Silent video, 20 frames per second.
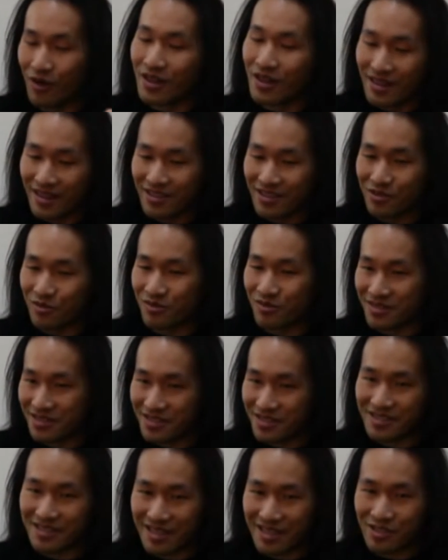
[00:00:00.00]
so
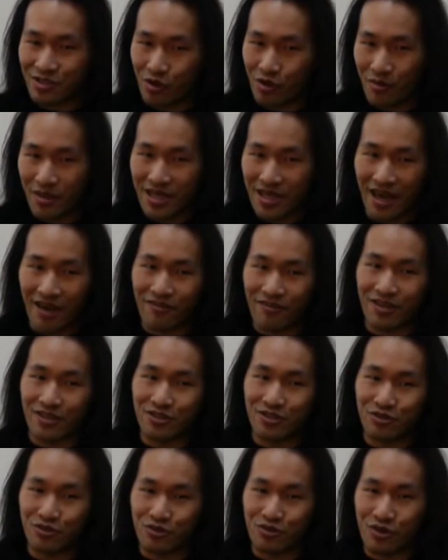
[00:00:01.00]
there's so many
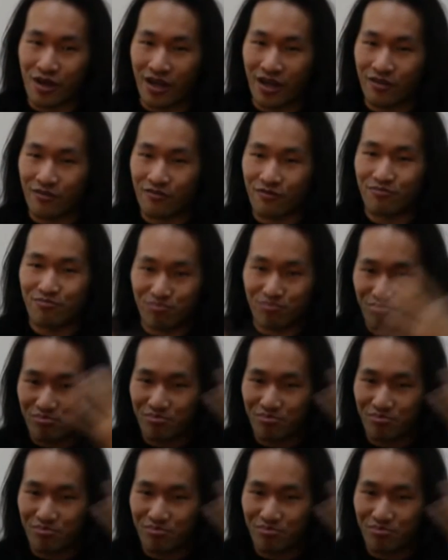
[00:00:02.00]
areas to kind of,